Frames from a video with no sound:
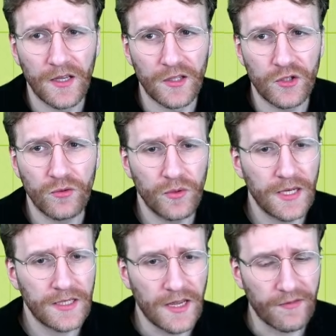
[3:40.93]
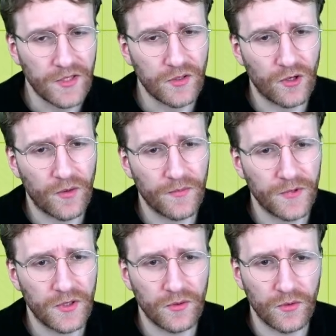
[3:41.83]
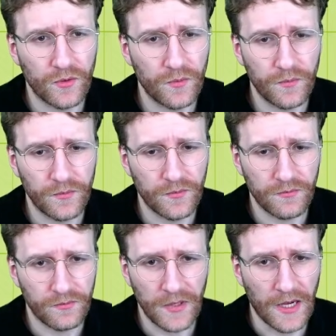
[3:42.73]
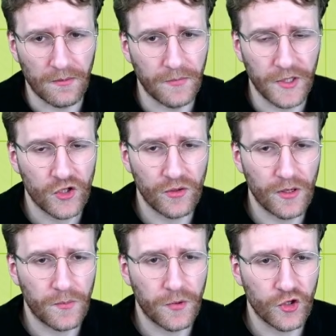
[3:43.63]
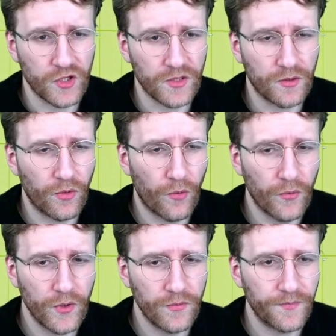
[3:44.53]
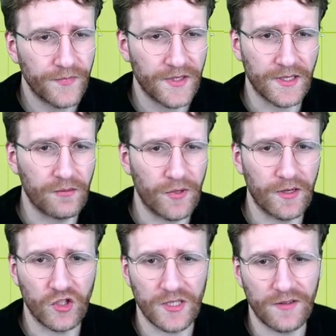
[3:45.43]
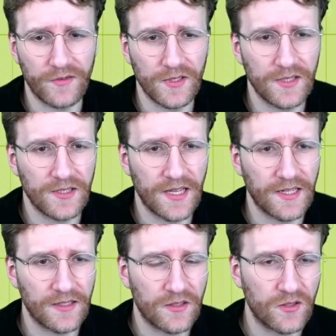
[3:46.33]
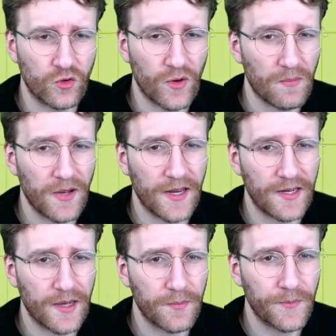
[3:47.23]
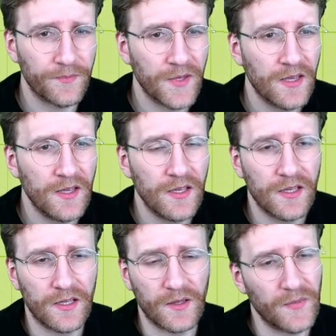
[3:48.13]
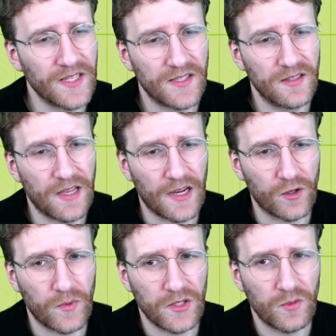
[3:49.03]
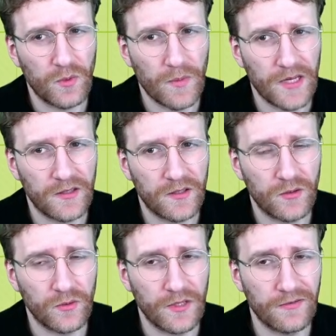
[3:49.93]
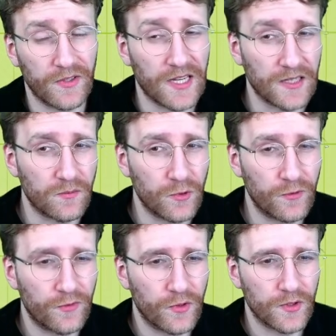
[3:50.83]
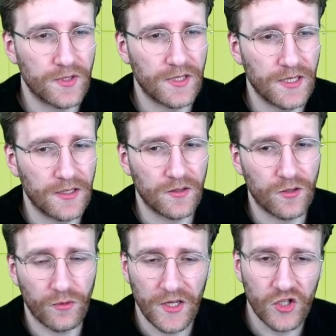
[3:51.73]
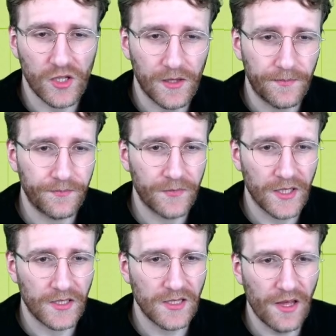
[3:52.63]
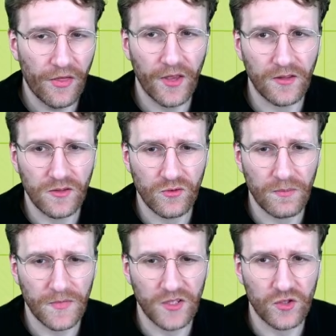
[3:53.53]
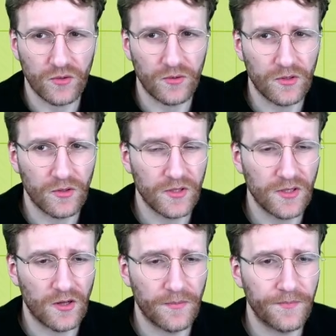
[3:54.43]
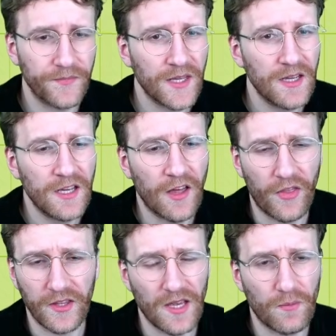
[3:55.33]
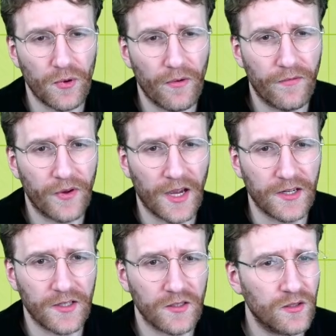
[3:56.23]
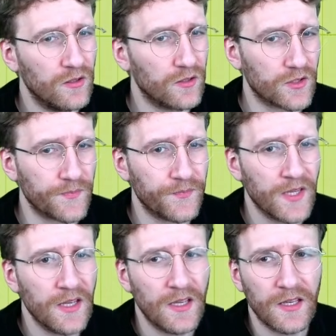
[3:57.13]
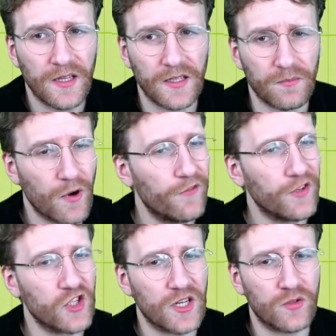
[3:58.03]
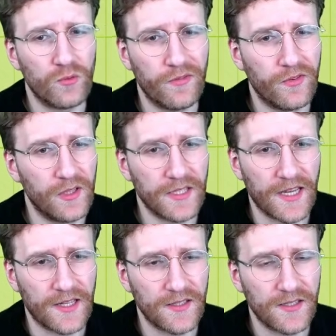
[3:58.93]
Trunade, Heavy Storm to, yeah, make sure our pushes go through. And then we just have the standard trap line up. There's an argument to be made to even cut Mirror Force and Torrential, but I think Trap does shoot or Solemn. I think they're both kinda good. Morphing Jar to refill the hands,